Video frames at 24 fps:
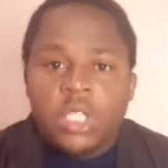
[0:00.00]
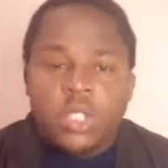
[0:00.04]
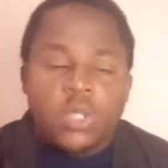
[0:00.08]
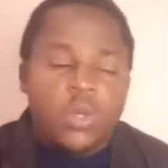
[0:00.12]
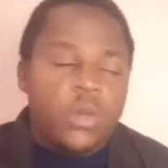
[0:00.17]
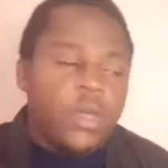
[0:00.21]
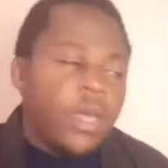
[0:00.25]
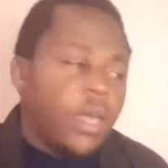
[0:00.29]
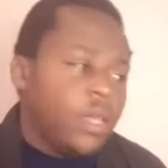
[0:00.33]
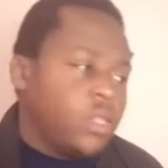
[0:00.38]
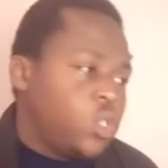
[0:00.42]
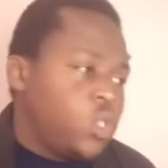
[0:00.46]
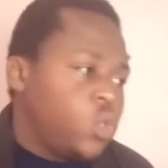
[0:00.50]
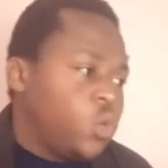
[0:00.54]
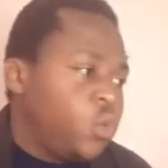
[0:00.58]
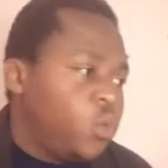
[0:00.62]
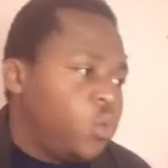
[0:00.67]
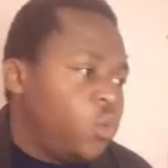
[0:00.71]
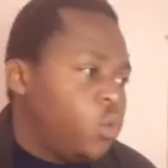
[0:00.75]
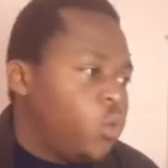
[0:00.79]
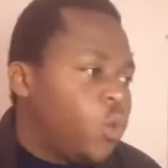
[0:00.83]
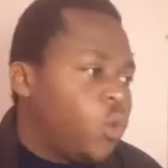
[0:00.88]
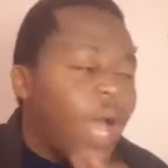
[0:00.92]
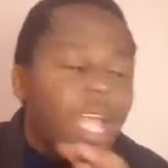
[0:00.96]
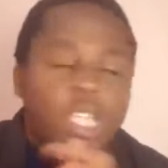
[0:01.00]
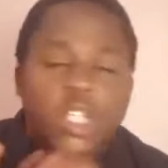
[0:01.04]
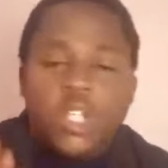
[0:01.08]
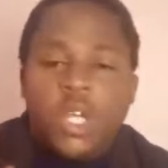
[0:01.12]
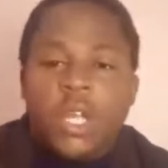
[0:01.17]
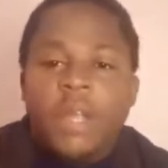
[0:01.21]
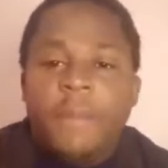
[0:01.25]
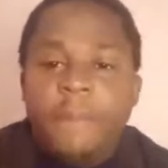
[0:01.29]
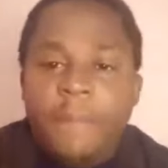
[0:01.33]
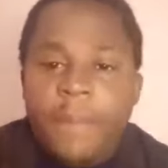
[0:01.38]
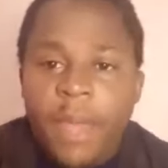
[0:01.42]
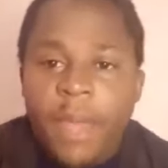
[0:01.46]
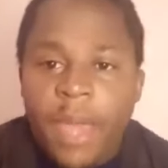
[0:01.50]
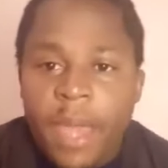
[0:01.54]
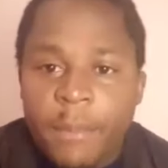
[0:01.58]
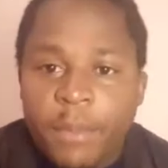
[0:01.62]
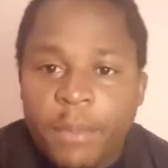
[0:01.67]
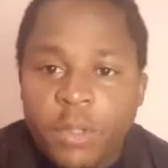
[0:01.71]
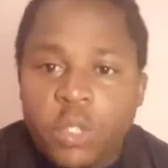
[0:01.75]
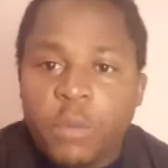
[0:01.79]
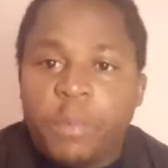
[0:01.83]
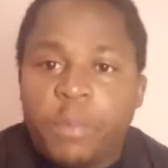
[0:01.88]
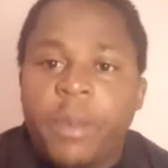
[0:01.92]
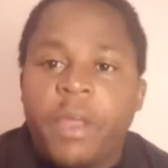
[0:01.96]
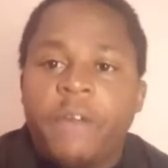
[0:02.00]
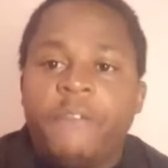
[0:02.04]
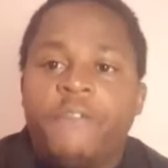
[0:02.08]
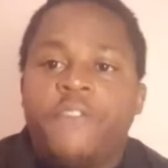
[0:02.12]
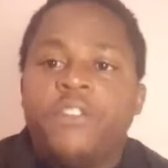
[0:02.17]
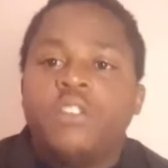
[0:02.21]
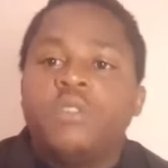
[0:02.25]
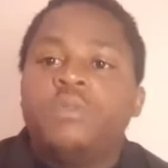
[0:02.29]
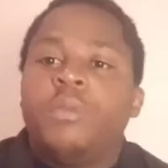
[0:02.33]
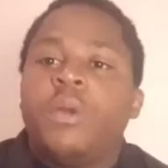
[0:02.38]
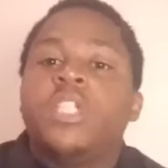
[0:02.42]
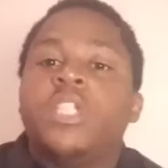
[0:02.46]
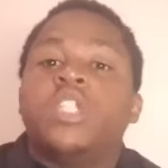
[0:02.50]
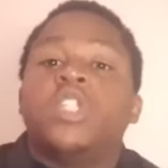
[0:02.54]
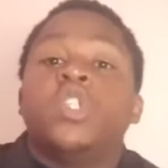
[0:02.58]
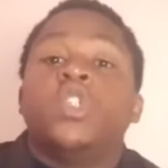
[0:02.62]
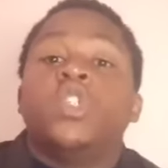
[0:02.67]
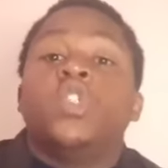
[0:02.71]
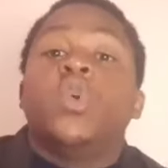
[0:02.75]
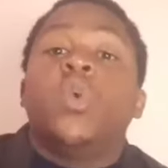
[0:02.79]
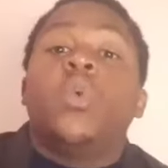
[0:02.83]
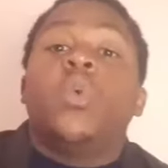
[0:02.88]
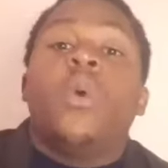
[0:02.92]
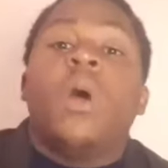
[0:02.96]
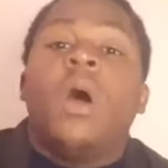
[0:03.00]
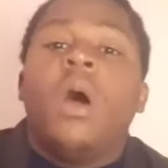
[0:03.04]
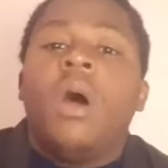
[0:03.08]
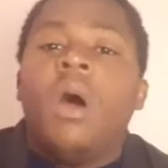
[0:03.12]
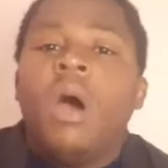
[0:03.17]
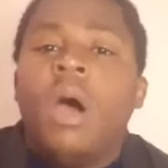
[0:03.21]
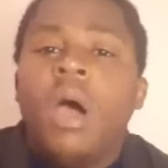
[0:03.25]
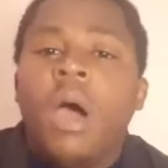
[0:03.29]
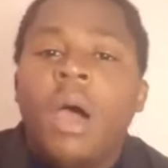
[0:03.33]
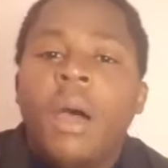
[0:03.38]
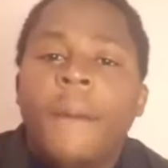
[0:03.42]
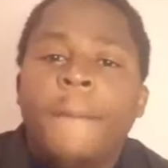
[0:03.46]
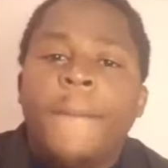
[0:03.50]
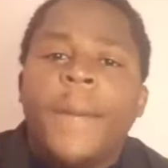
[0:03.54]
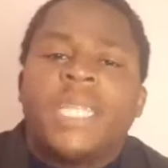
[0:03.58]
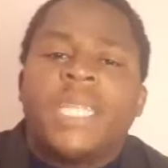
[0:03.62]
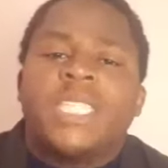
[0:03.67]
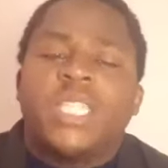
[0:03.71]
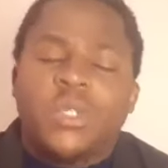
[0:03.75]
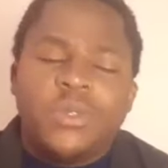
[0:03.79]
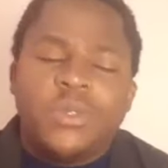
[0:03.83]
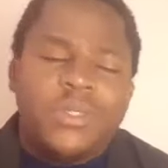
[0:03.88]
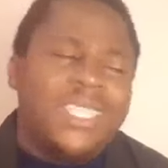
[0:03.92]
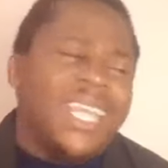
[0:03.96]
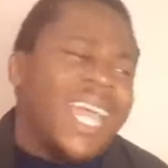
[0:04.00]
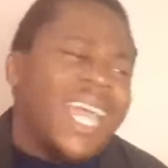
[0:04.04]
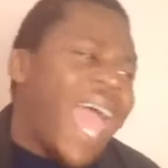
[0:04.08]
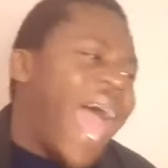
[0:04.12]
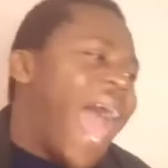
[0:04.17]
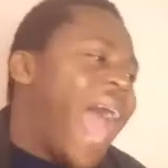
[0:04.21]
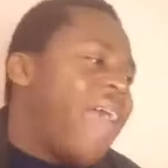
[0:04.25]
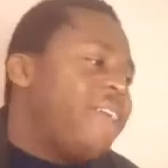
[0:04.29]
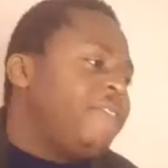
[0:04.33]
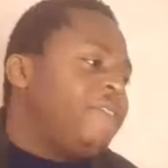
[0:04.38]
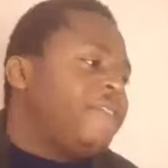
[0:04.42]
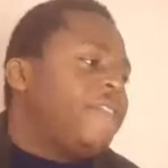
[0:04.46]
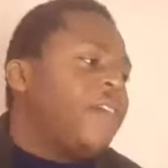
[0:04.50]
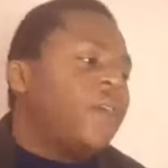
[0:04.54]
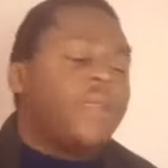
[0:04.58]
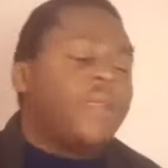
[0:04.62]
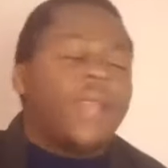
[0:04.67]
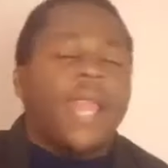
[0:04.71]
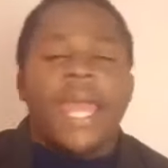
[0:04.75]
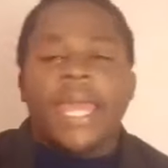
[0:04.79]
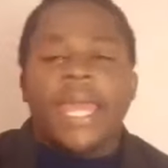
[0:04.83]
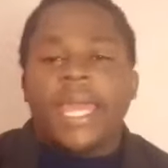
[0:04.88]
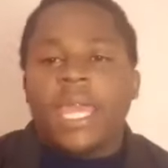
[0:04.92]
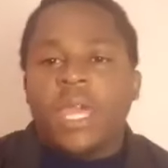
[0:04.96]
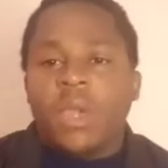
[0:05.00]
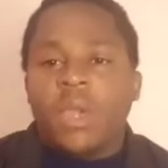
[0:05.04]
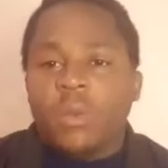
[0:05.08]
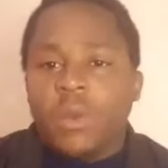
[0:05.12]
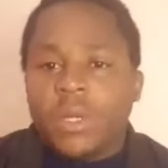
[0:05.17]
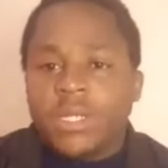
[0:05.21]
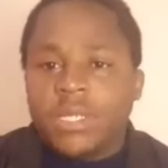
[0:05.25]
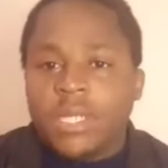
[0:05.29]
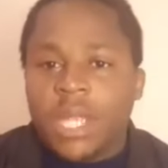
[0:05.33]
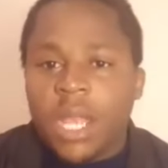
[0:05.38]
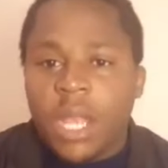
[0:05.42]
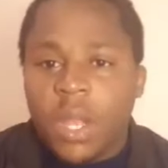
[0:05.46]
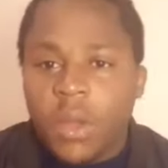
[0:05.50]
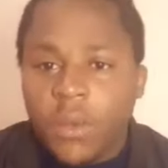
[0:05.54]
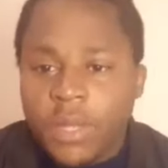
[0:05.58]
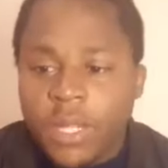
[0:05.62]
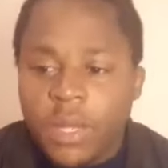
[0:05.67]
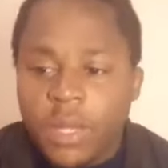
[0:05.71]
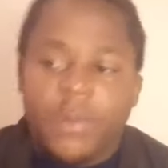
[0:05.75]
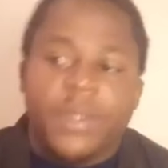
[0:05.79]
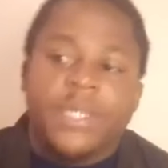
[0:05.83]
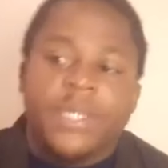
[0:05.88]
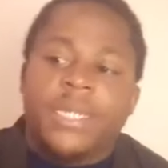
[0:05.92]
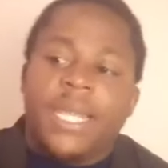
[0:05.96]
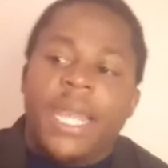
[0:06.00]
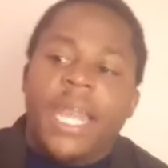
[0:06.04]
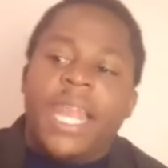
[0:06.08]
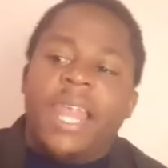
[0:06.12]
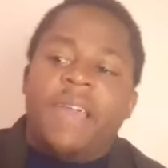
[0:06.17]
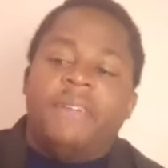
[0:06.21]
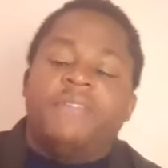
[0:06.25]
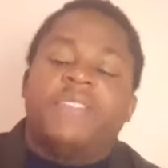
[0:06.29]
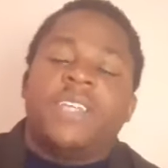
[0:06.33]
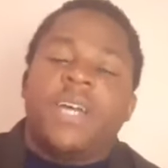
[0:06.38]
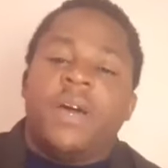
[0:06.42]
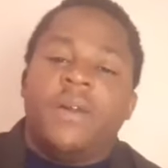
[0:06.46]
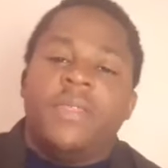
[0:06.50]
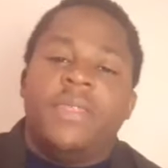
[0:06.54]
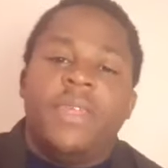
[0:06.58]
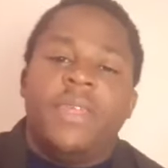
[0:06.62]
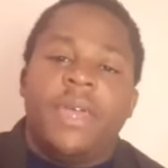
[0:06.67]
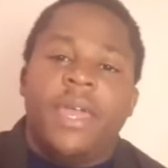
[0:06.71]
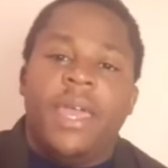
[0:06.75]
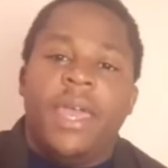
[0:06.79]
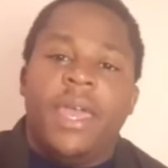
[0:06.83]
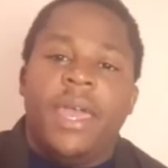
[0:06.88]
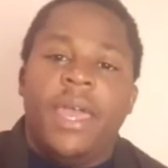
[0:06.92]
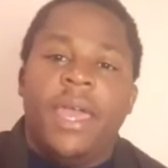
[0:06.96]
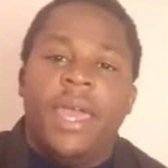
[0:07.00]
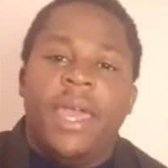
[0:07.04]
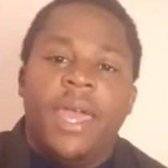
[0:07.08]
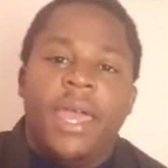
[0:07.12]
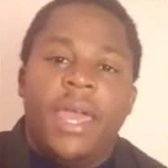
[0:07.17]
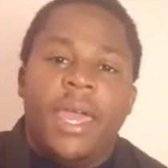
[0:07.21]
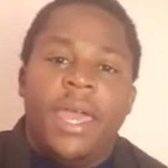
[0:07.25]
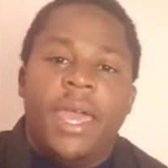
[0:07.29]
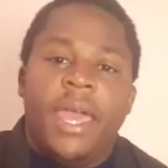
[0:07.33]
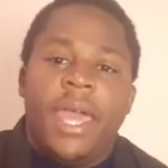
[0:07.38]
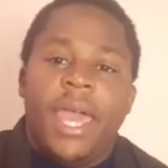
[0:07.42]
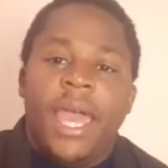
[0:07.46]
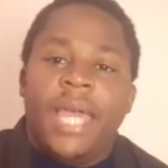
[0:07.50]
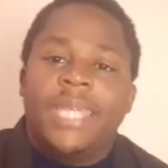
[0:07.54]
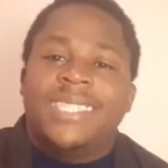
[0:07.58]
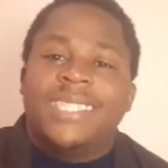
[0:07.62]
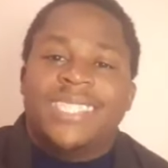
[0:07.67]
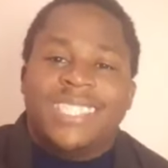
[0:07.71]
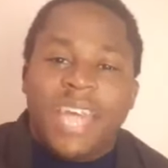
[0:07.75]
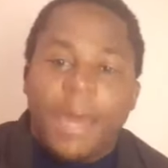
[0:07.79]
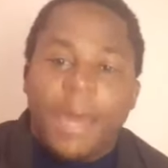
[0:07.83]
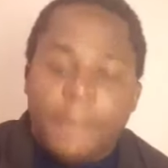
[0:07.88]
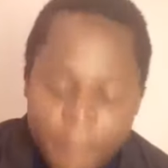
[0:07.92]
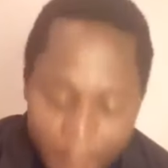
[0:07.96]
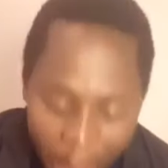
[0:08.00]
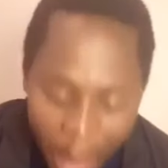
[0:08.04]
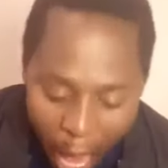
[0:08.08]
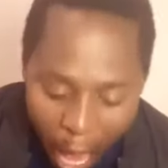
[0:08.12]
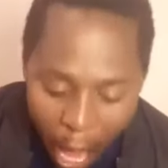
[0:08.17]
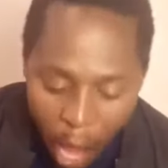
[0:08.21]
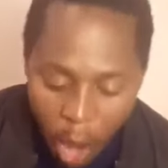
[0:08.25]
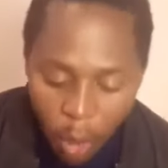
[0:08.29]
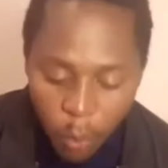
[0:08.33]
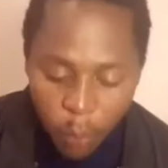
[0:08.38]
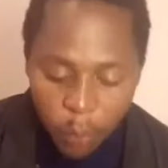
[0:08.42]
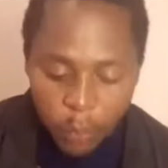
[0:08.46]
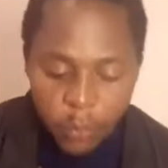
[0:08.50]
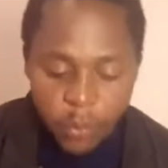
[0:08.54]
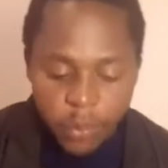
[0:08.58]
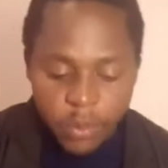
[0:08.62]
to actually be able to play football and to do well. But today I felt like he was alone. He was left out there. And somehow